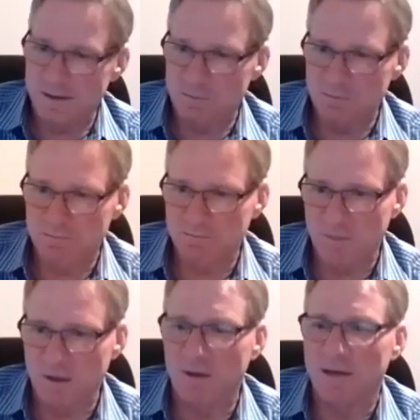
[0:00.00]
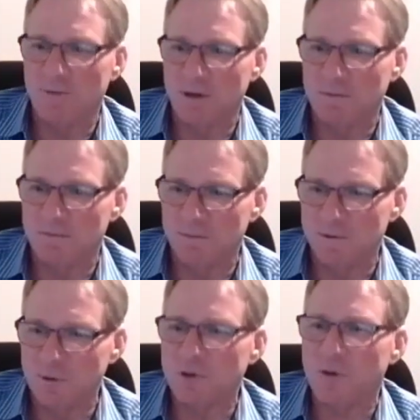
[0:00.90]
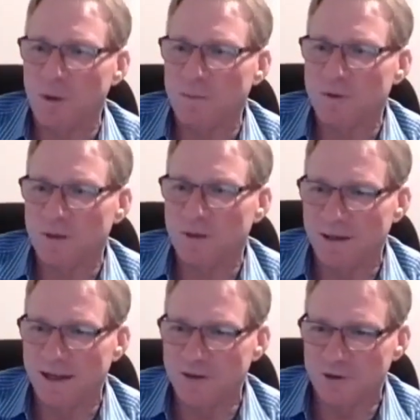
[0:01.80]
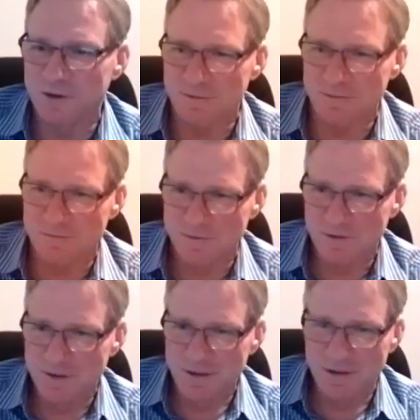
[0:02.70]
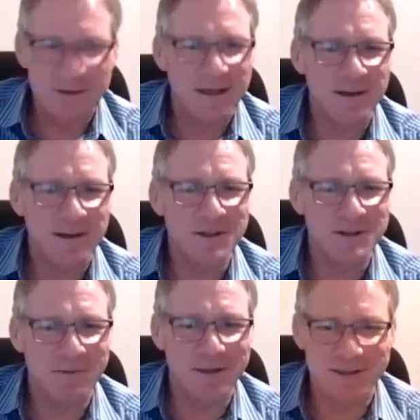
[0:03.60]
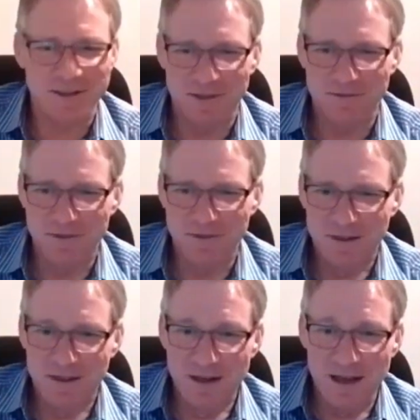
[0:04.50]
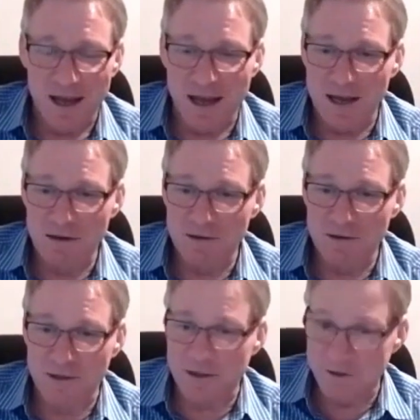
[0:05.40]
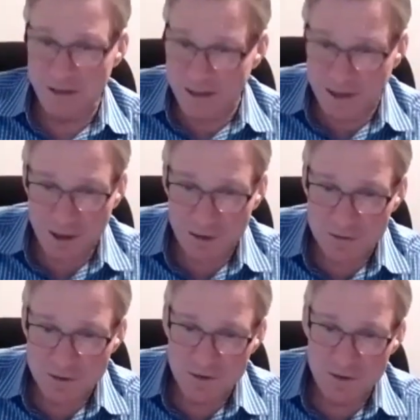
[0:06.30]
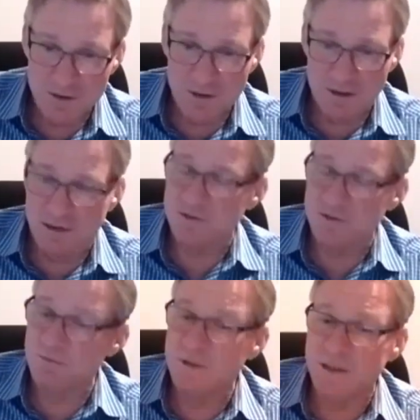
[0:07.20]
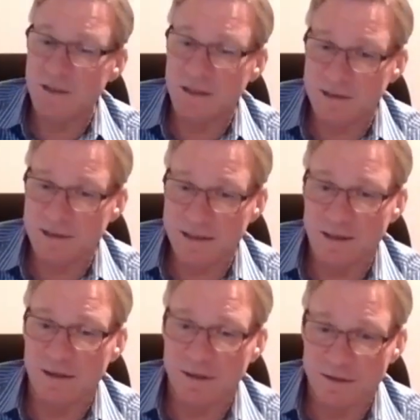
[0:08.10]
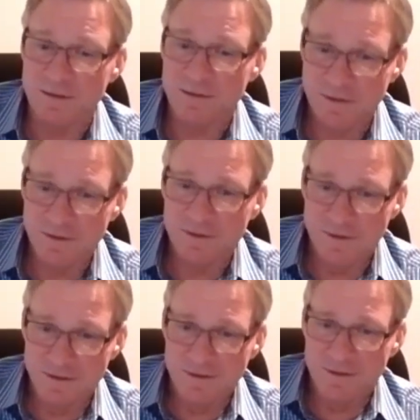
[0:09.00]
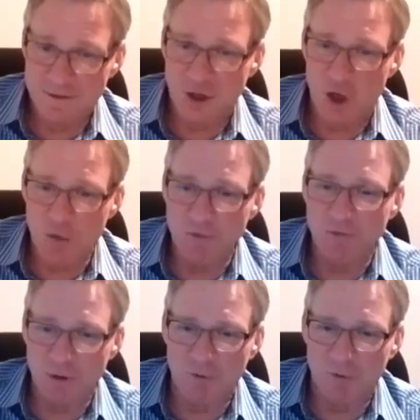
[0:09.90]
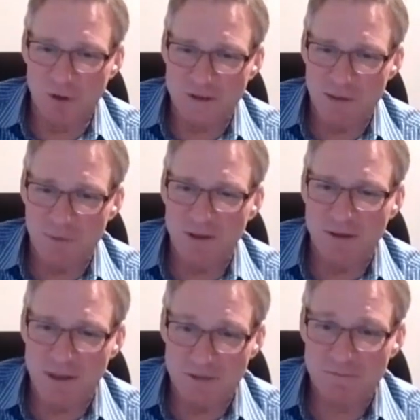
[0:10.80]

I'll have a look at the website later on and download some of that stuff. And thank you, Jana. That was a really clear overview of what's happening there.